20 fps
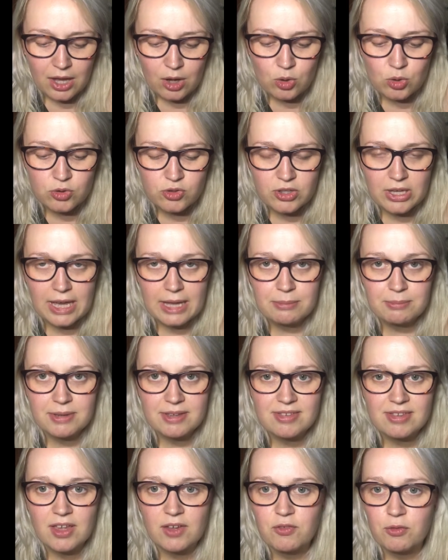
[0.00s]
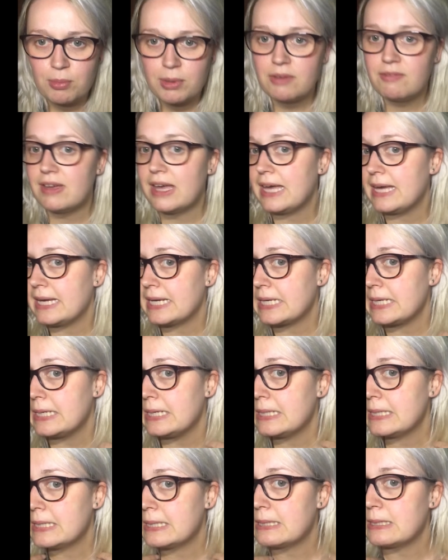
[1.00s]
Also had myself a bit of a
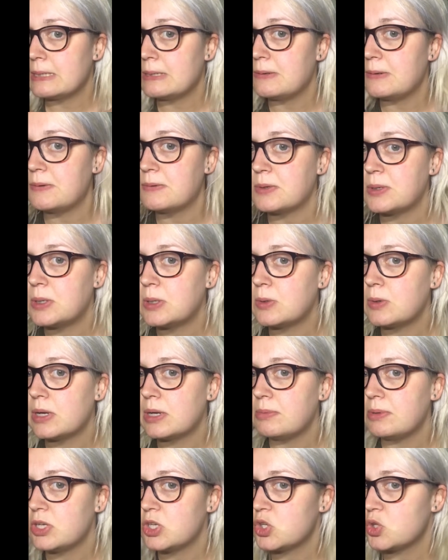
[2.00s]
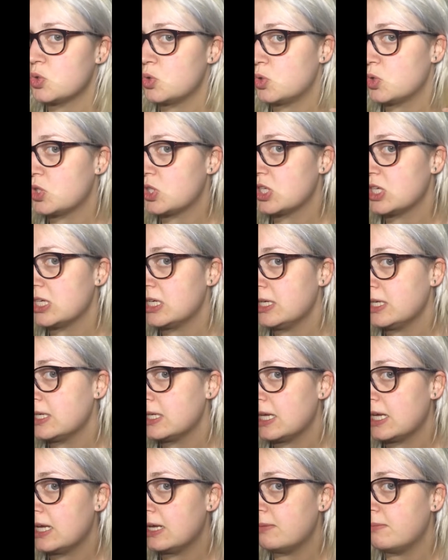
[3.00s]
haircut, so I've gone quite a bit shorter,
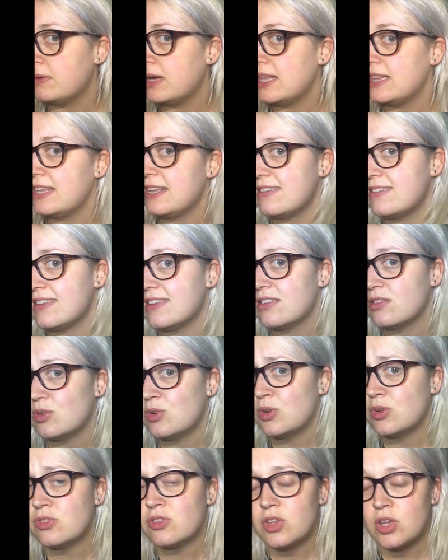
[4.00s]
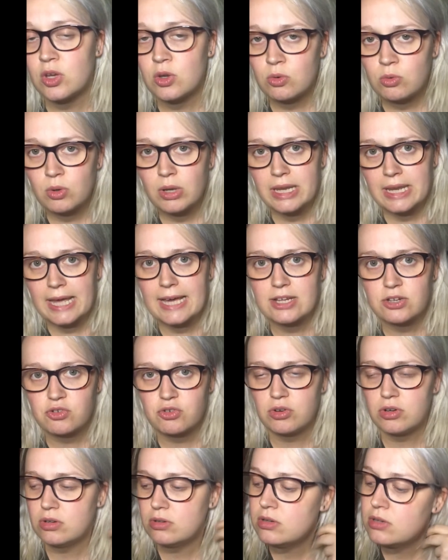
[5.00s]
and this is also
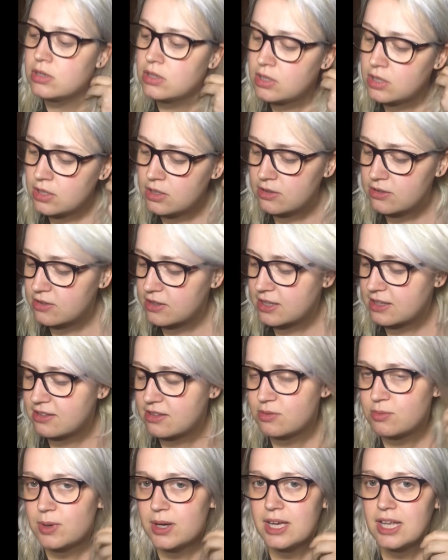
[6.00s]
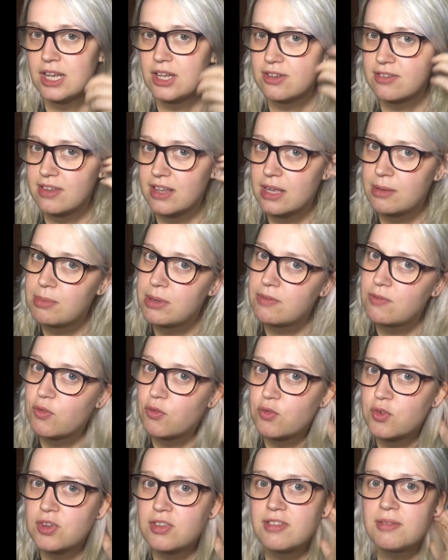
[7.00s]
natural, so this is why it looks like a bit of a
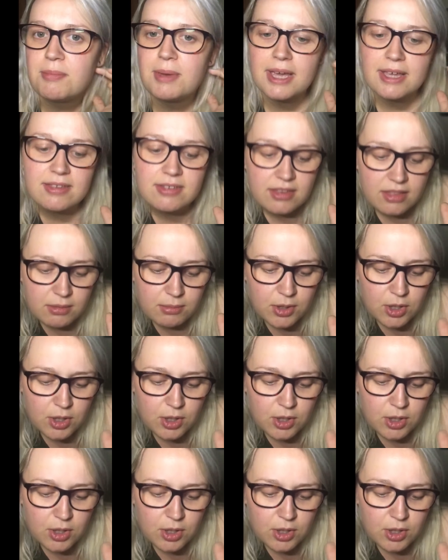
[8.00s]
frizzy mess at the